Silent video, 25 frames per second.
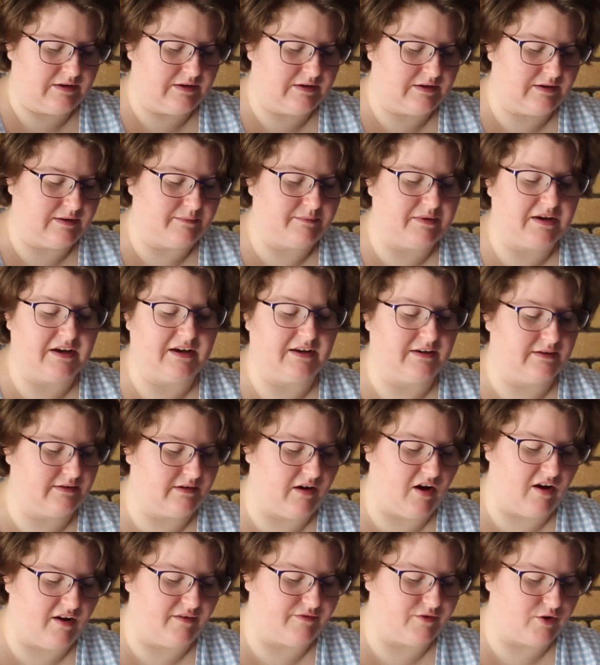I mean,
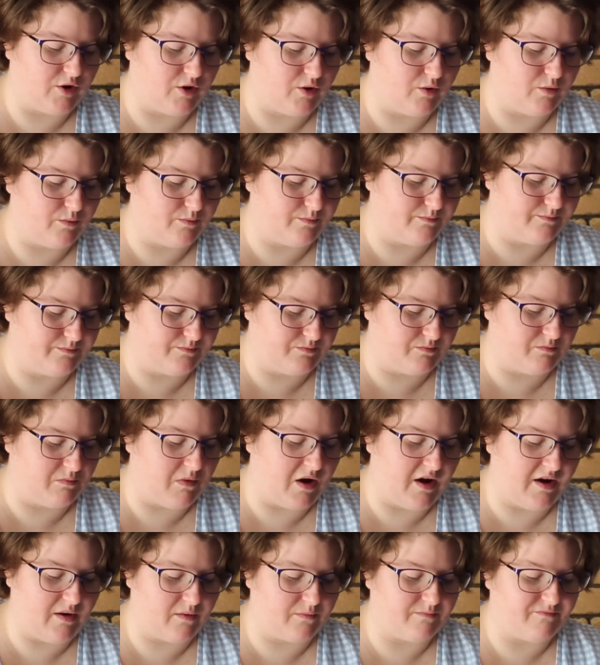
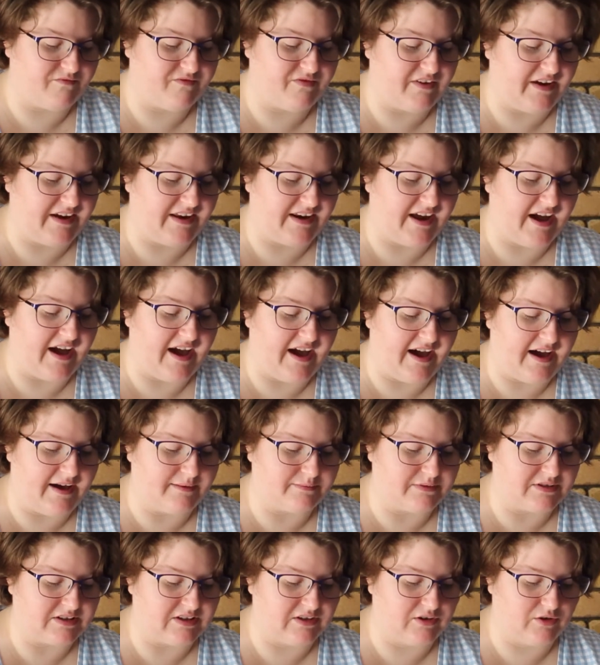my feet are
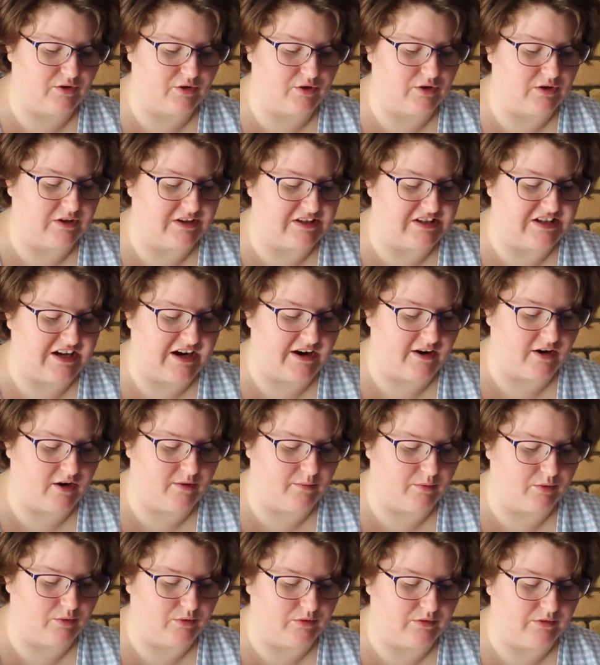absolutely
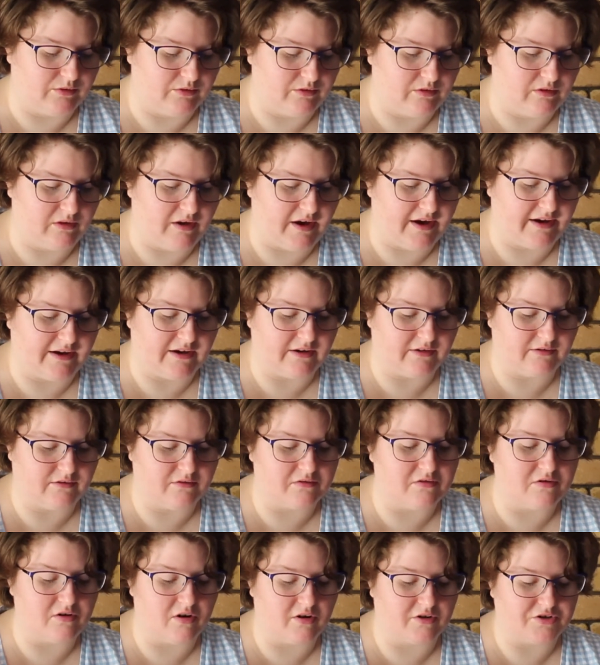terrible. Like,
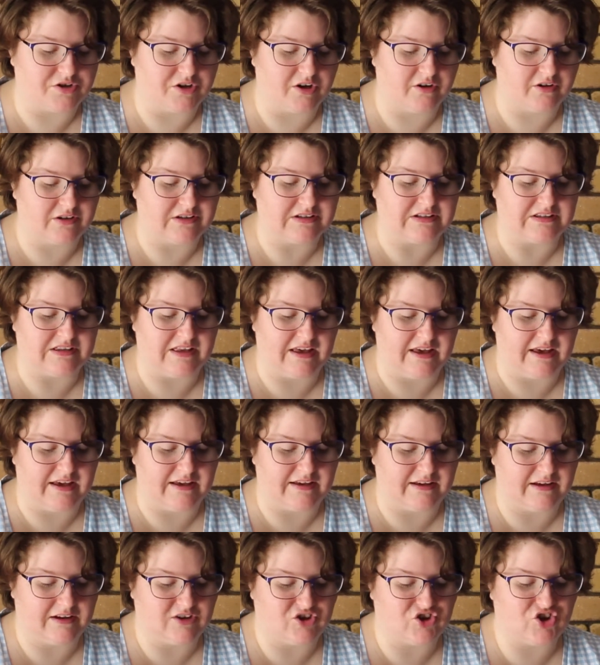no jokes,
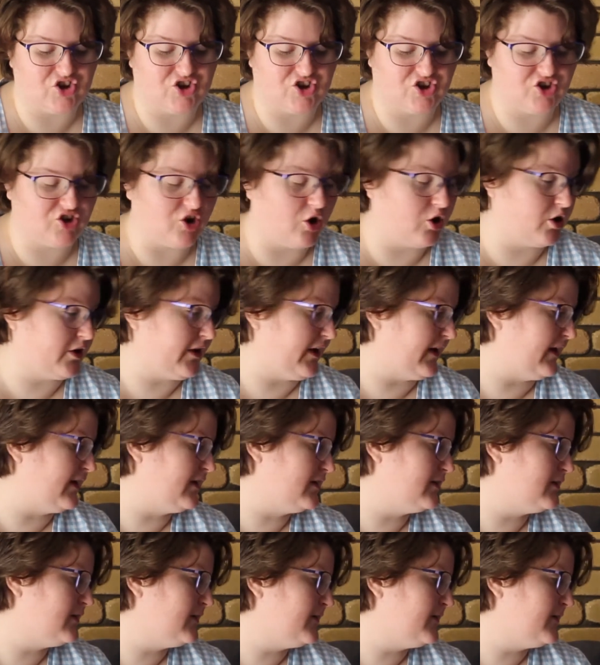they're shocking.